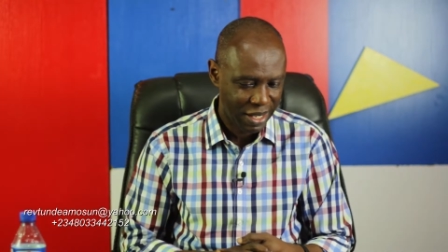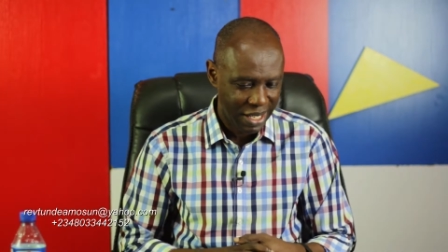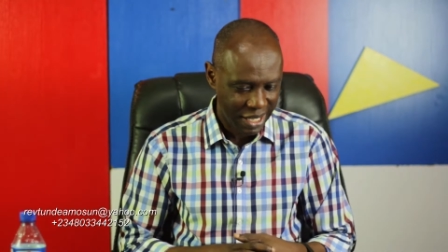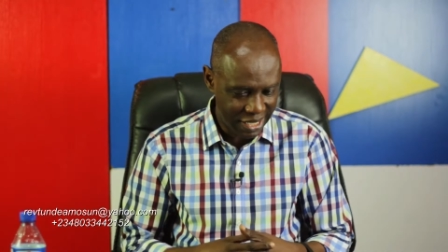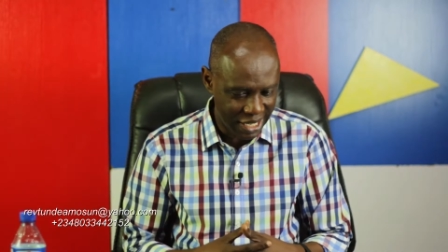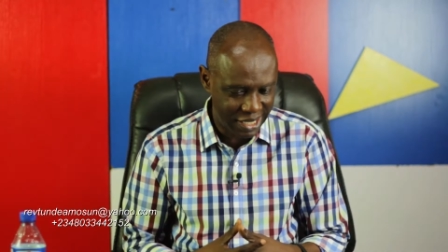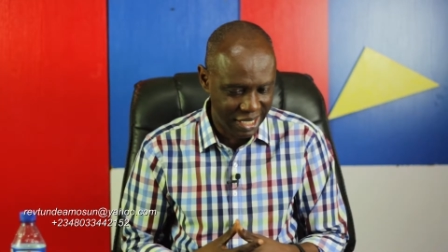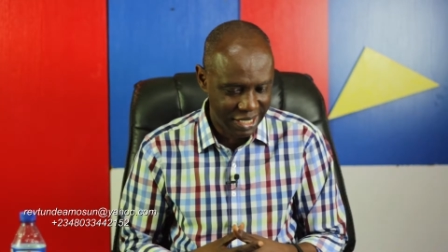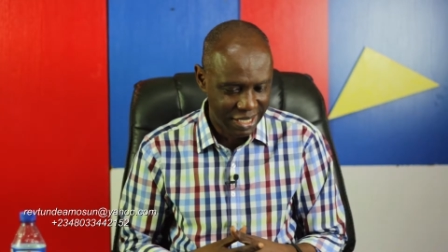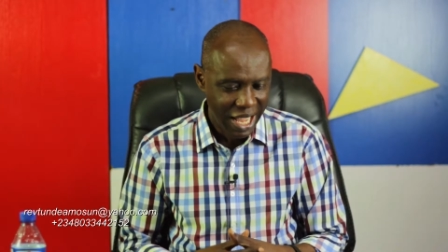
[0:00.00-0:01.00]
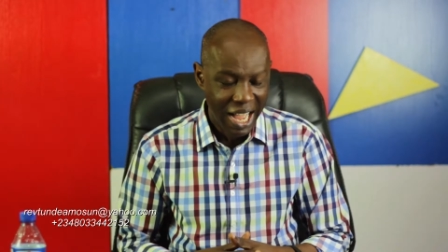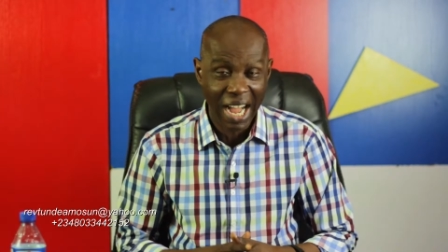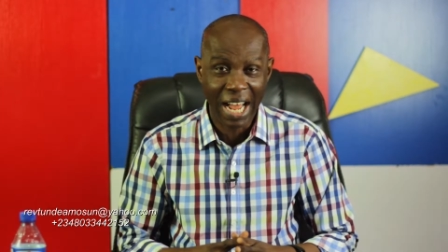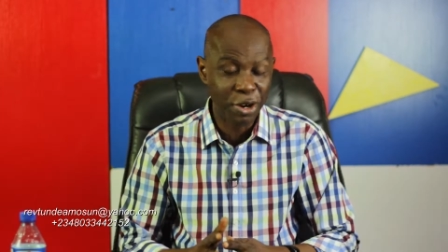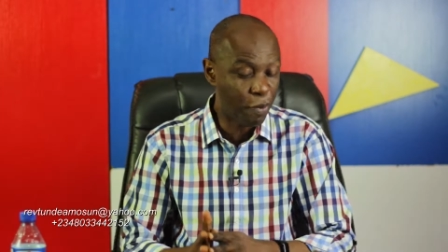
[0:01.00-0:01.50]
It says this,
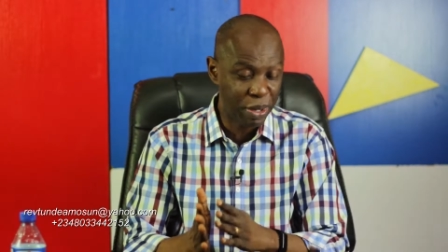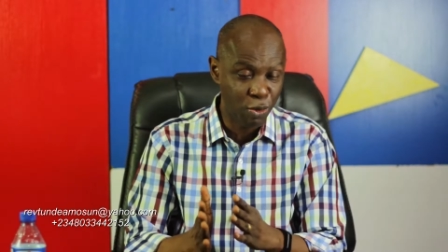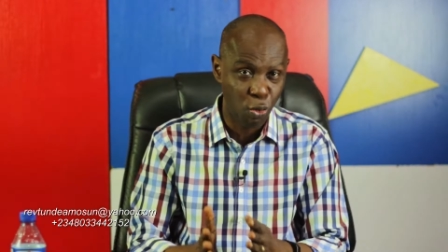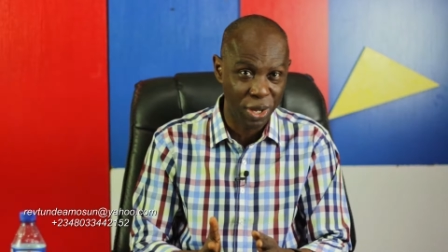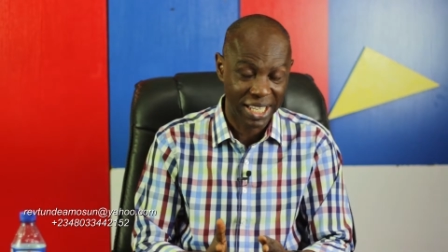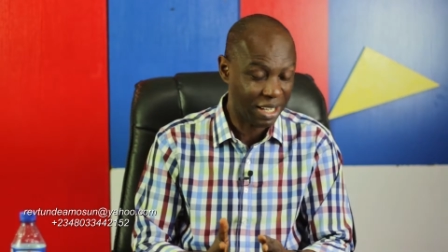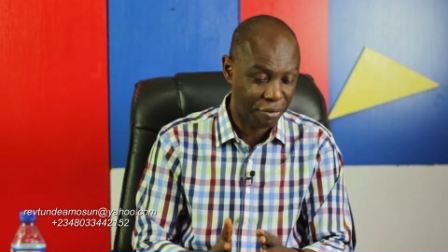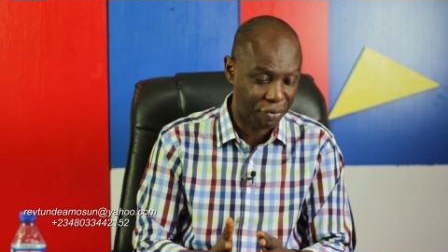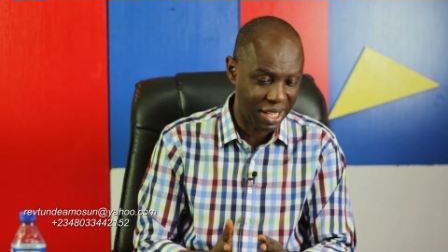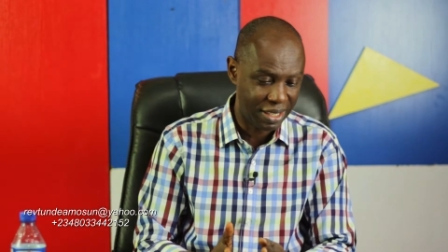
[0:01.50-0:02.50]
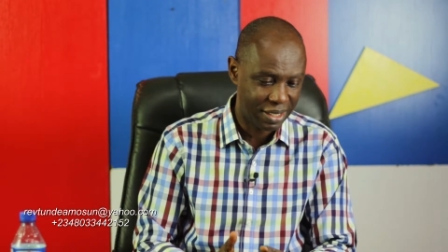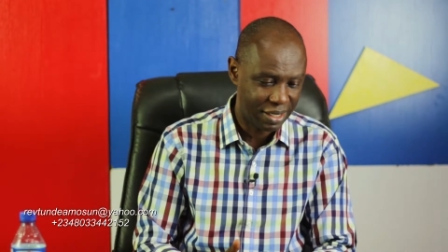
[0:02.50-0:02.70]
"And not being weak in faith,